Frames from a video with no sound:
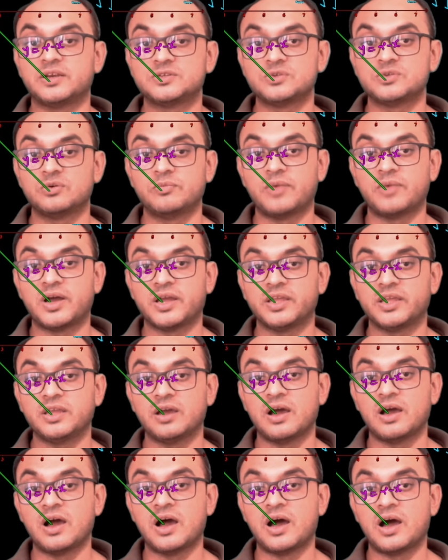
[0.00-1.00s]
So my
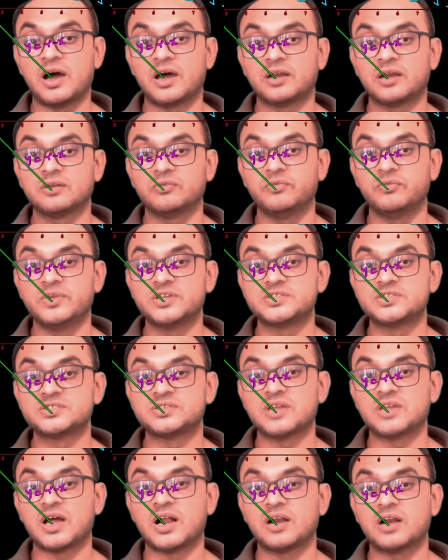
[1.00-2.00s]
r will
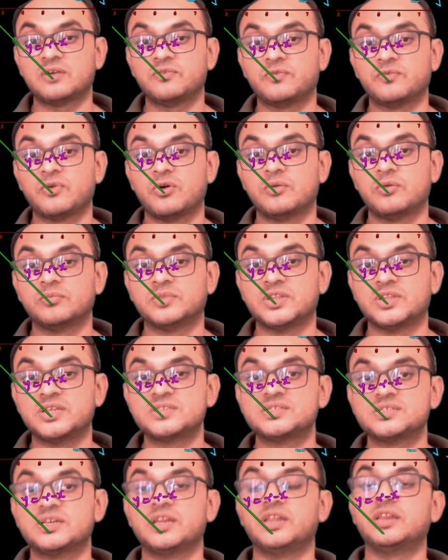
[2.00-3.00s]
start from
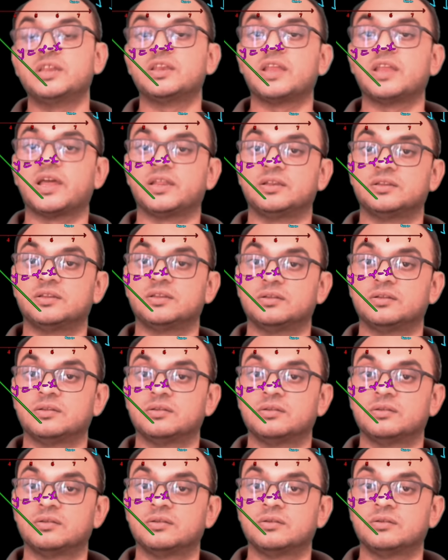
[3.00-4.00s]
this green line.
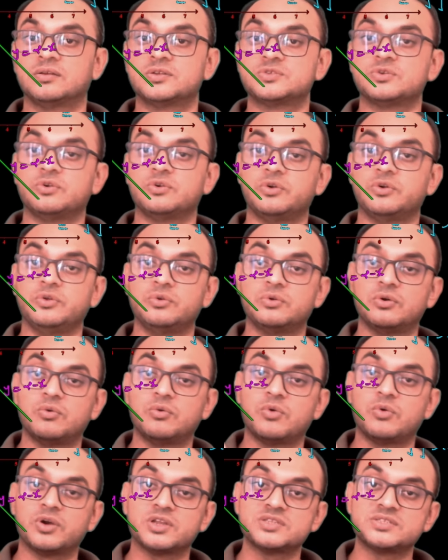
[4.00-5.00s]
So do you know
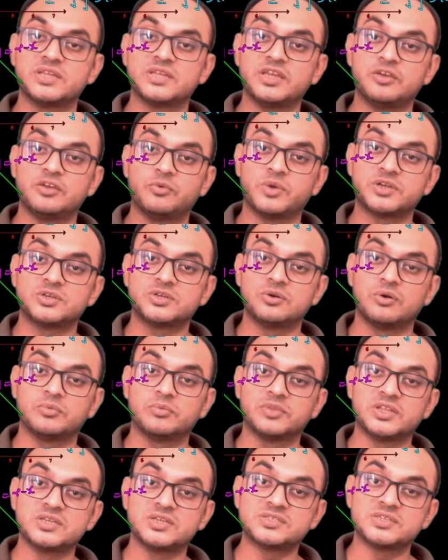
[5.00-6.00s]
what is the equation
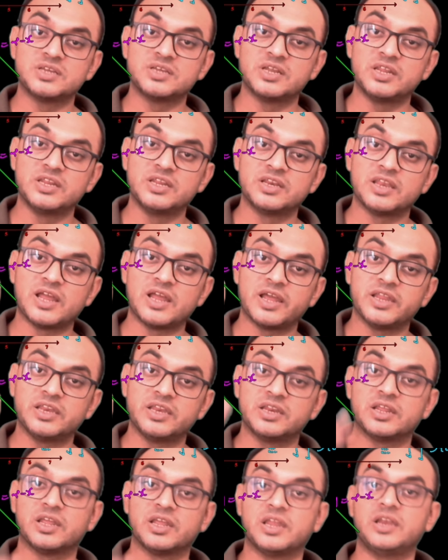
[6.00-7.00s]
of this green
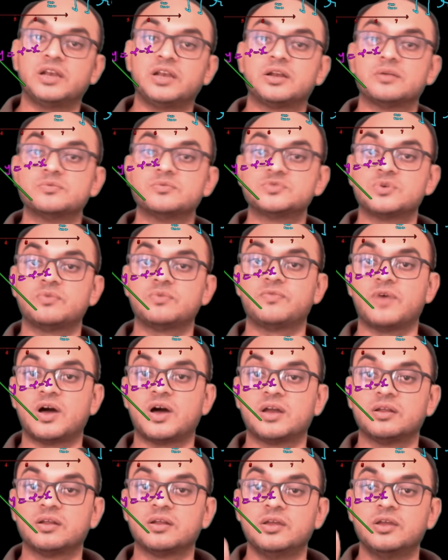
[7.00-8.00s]
line in terms of
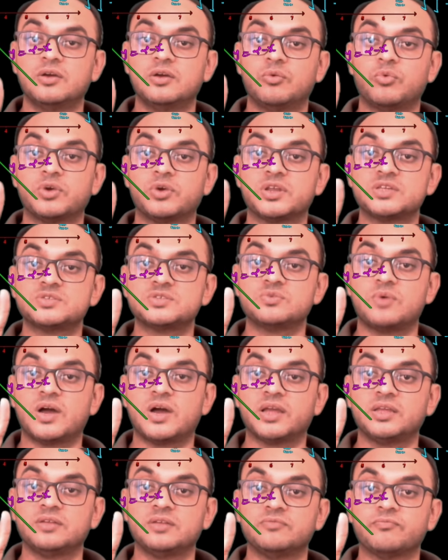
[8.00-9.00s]
r? What is
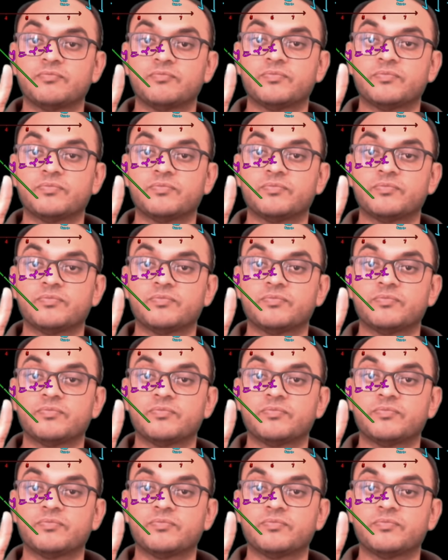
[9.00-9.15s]
y?